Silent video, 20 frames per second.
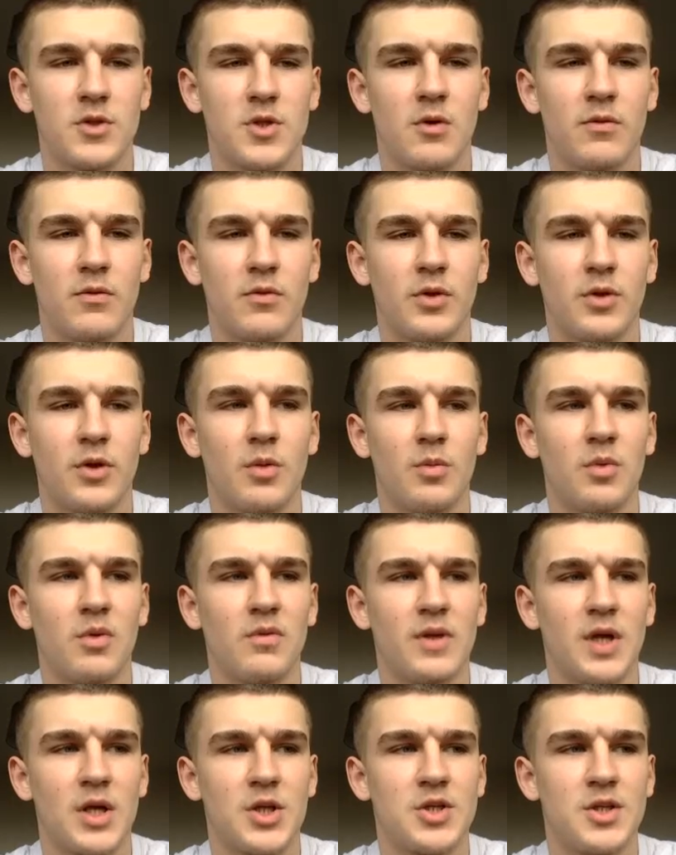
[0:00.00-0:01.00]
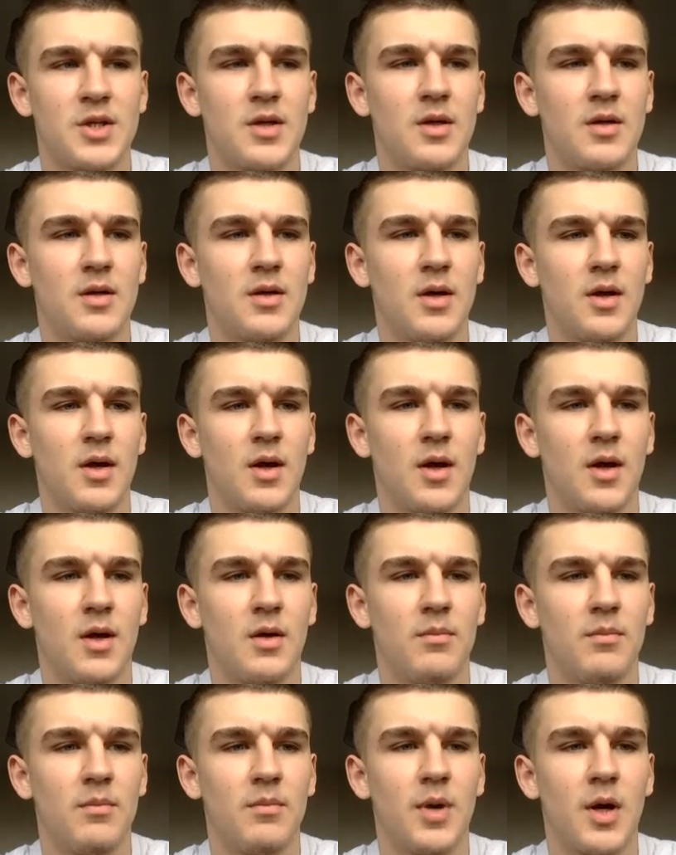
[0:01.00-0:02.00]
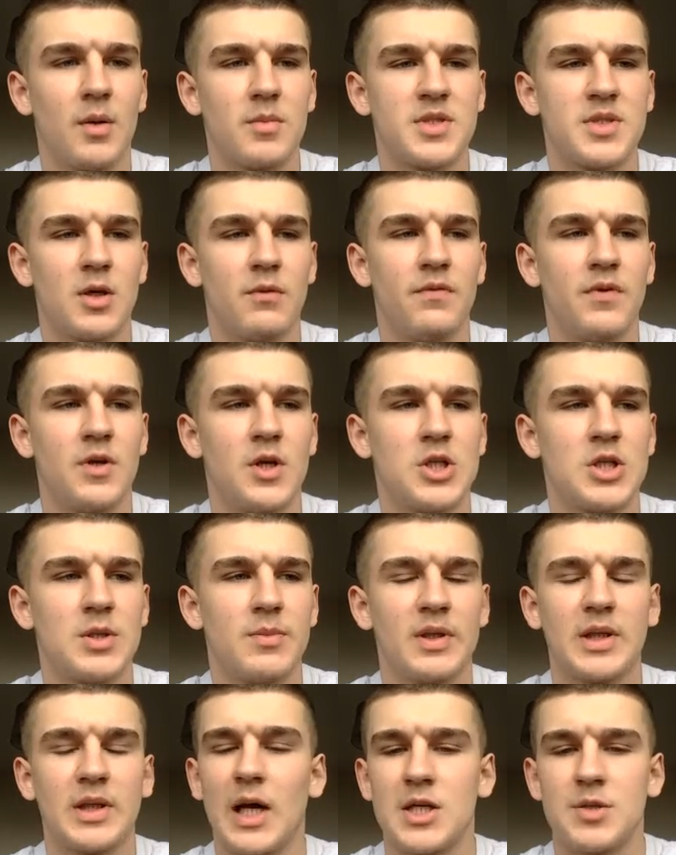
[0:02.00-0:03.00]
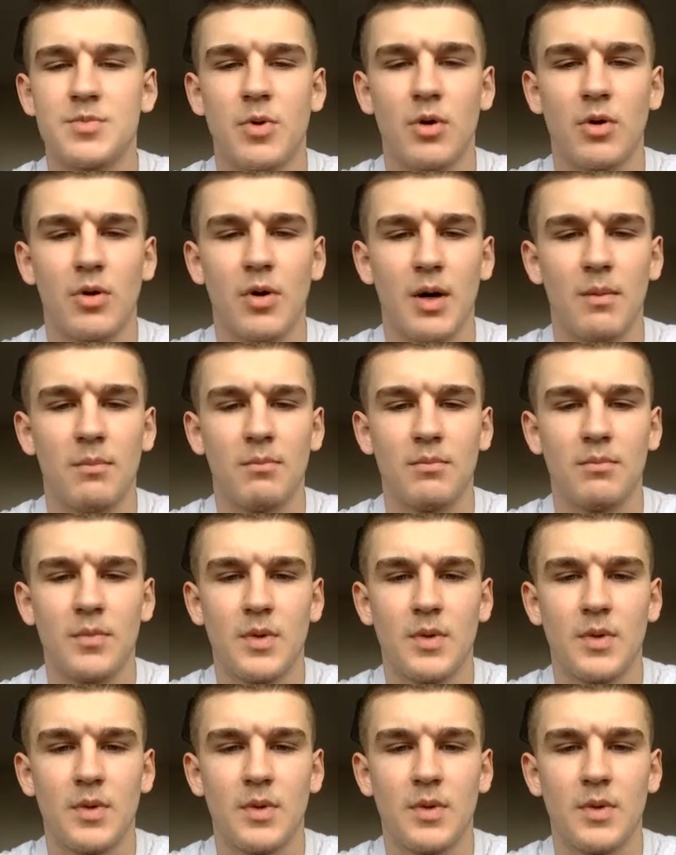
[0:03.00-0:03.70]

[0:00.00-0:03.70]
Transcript: over and done with last year. But I'm still finishing my dice program